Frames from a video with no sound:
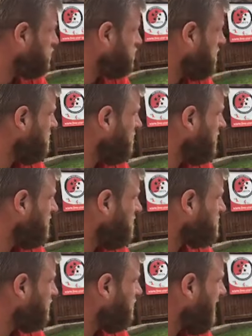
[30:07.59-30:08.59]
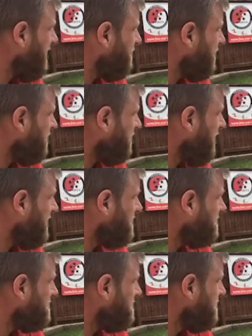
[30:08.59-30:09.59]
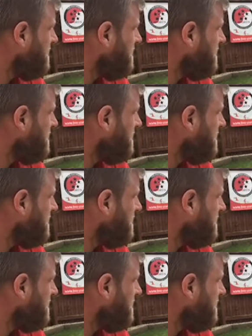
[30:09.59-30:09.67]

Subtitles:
You show them, Theo? So 5 little kicks.